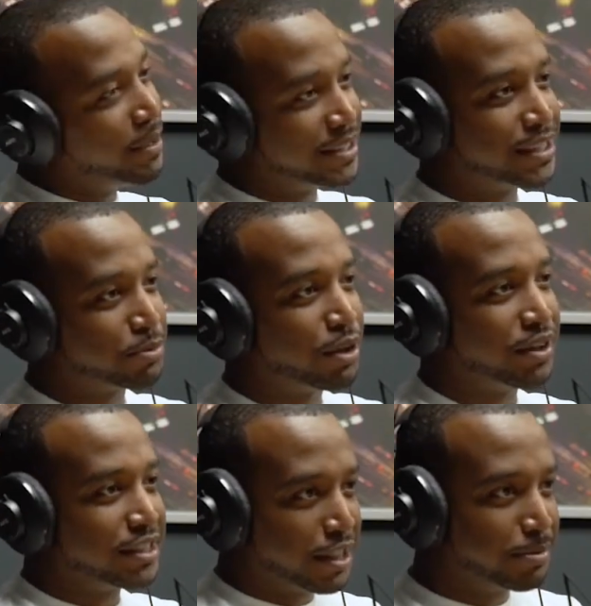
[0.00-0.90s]
I mean, since we're
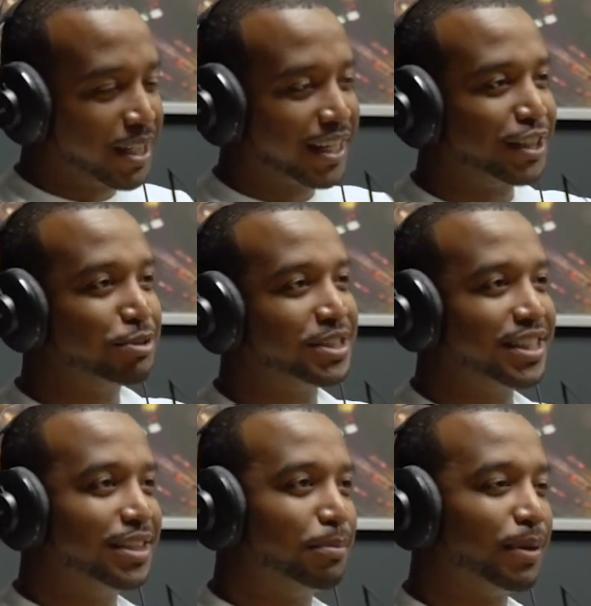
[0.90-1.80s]
on the subject, did you
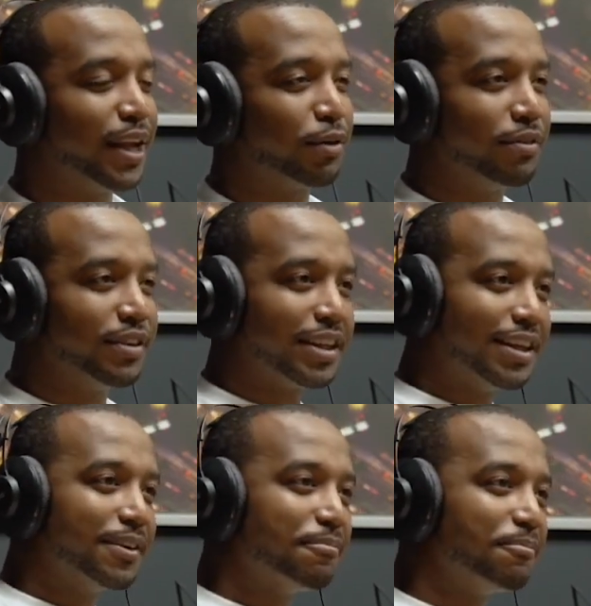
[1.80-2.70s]
see the Blake Griffin
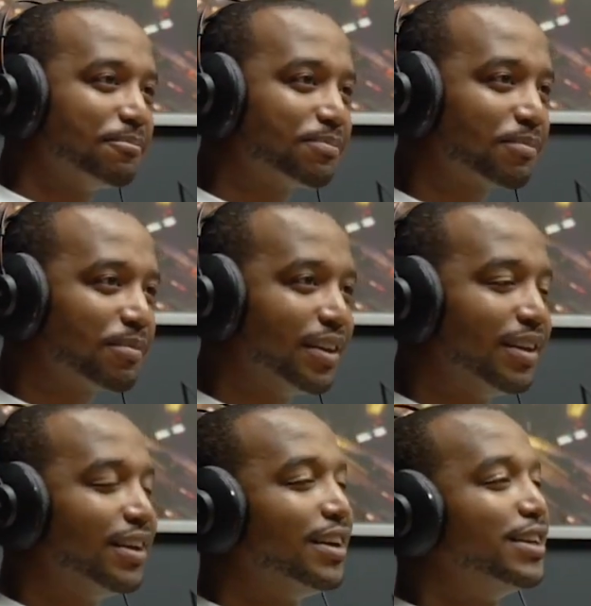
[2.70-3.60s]
thing? Uh. uh
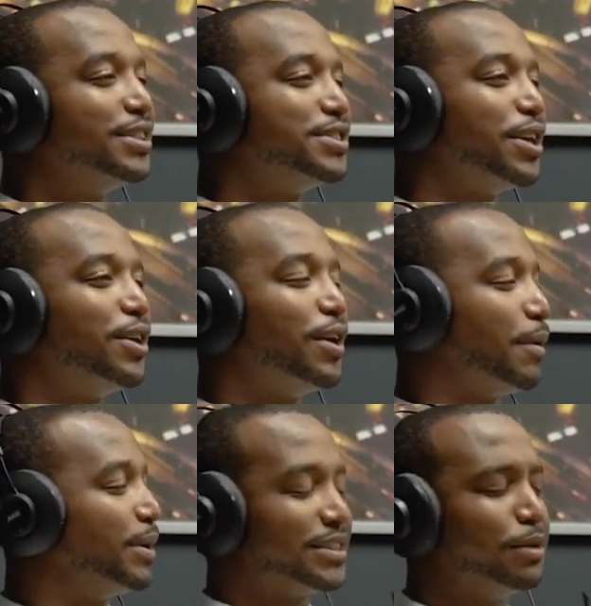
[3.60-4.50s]
So
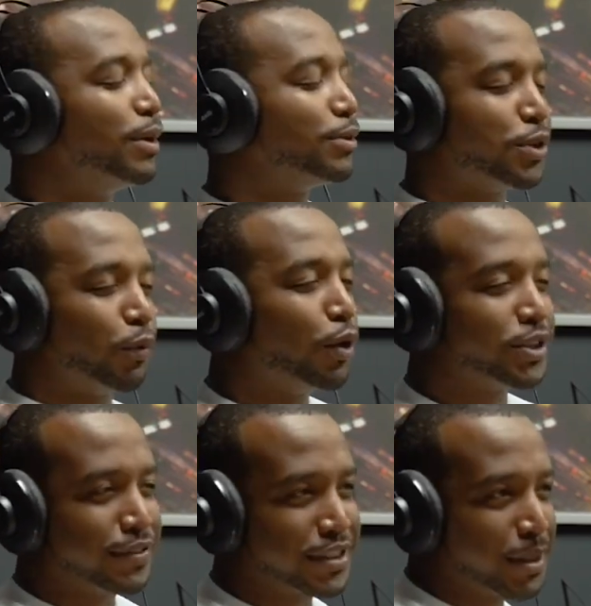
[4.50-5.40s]
I mean, so there was a
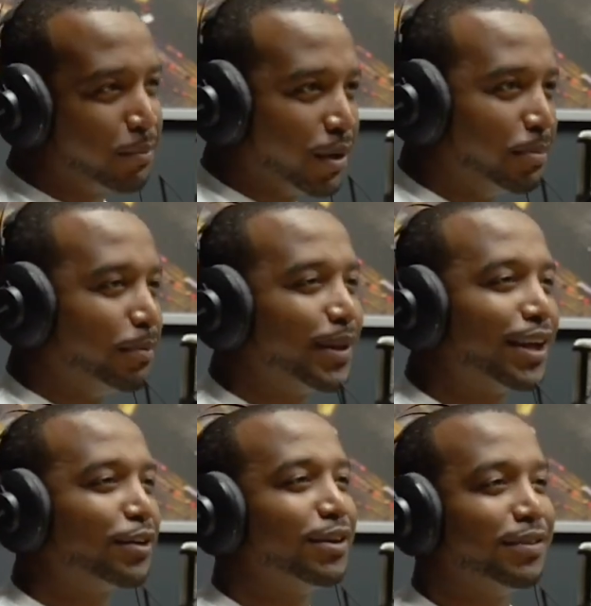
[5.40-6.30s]
roast for someone, but
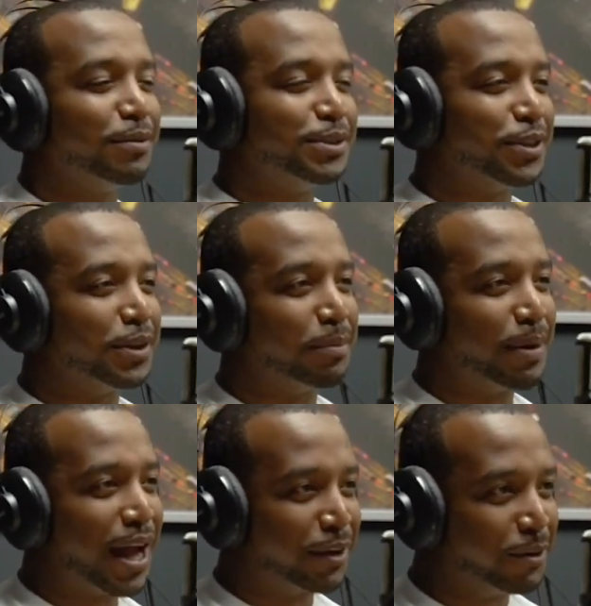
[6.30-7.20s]
Blake Griffin was on the
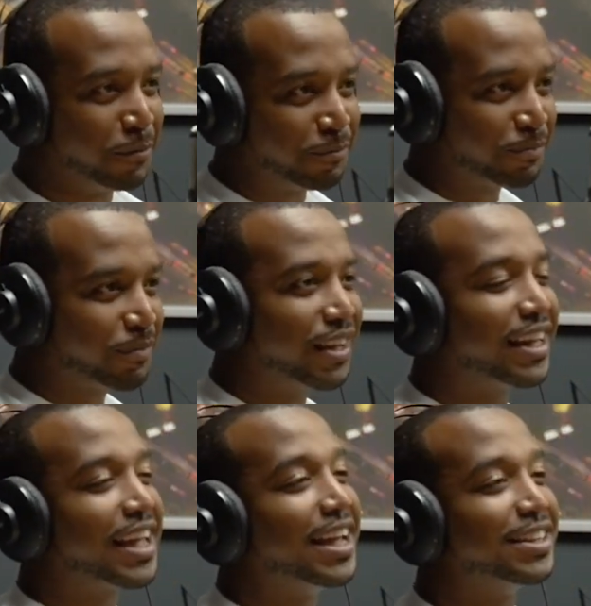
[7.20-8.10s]
panel,
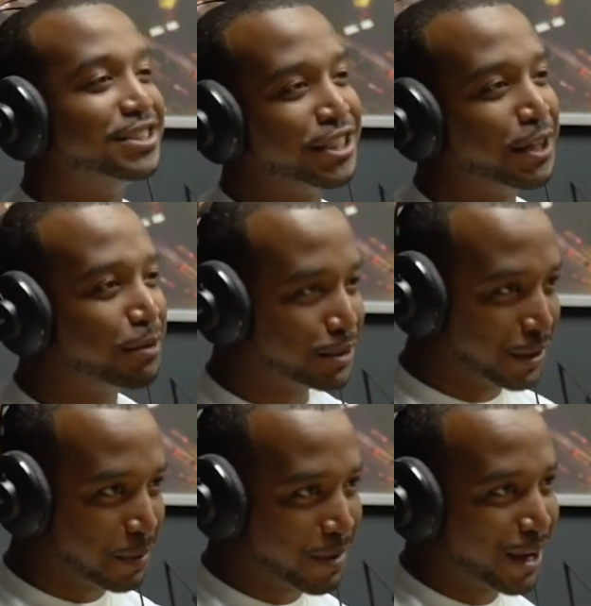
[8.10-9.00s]
and Caitlyn Jenner was
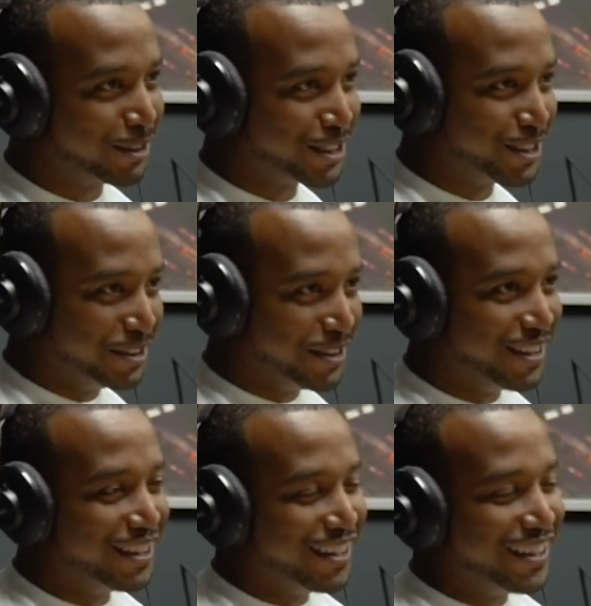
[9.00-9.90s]
on the panel too.
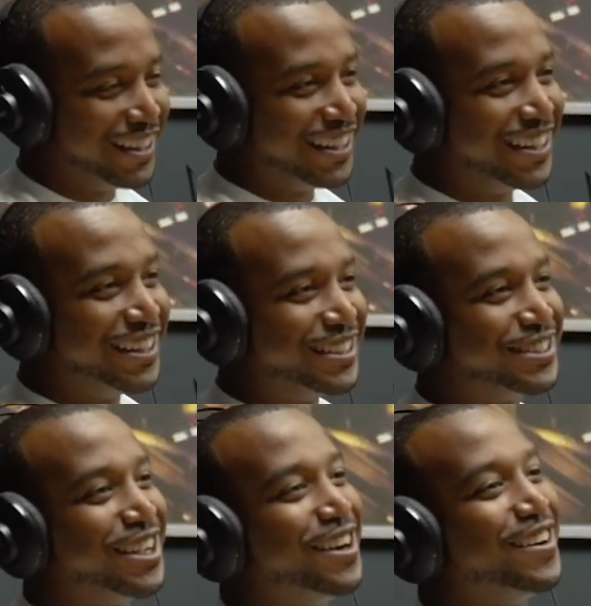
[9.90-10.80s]
Mm.
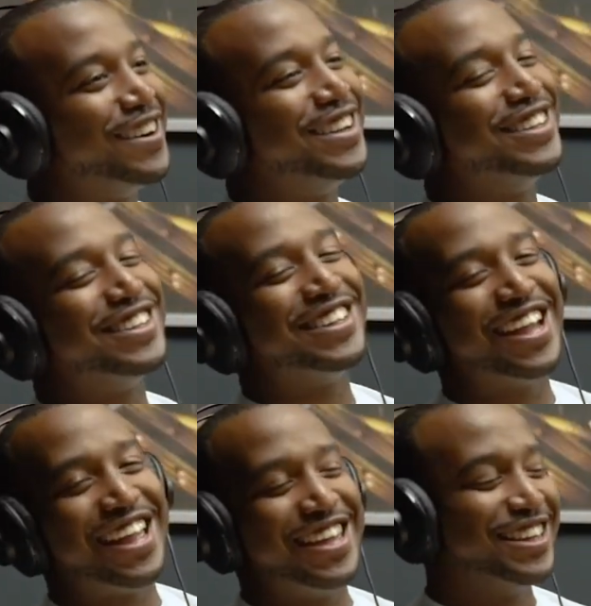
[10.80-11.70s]
So
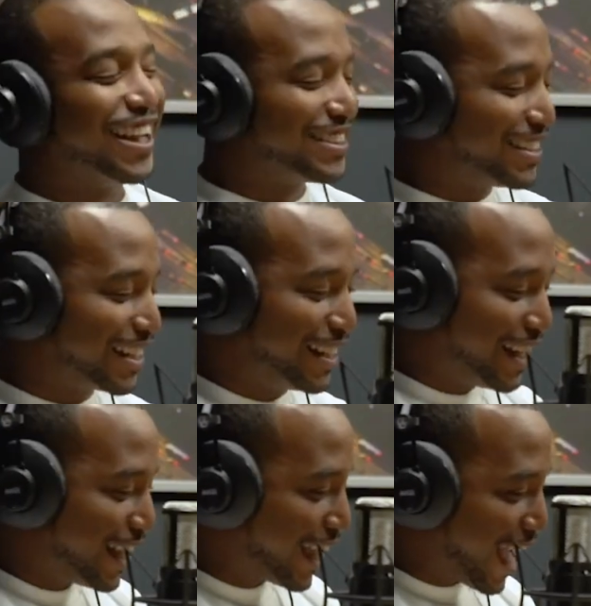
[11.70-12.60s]
he like took a
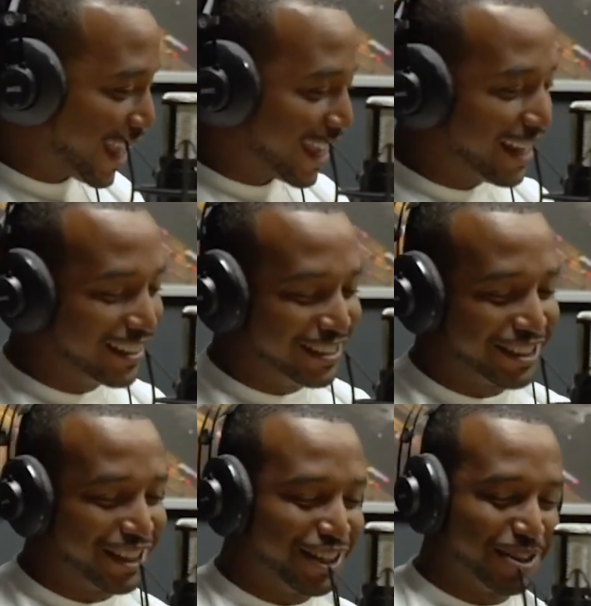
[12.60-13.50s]
dig at Caitlyn
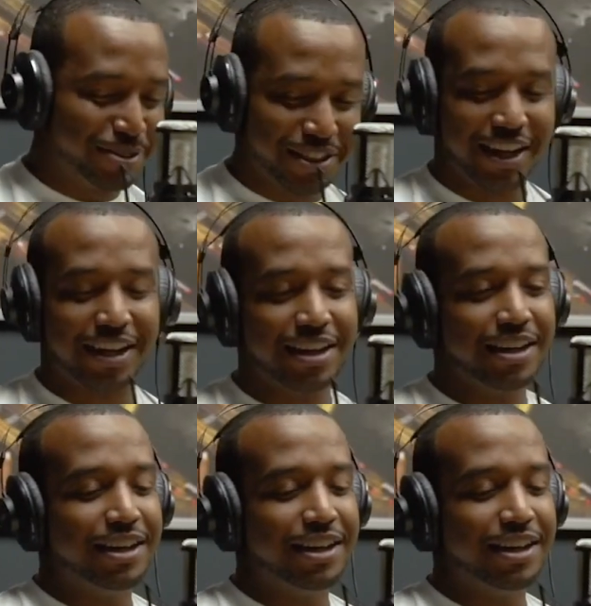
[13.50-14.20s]
Jenner. He was like,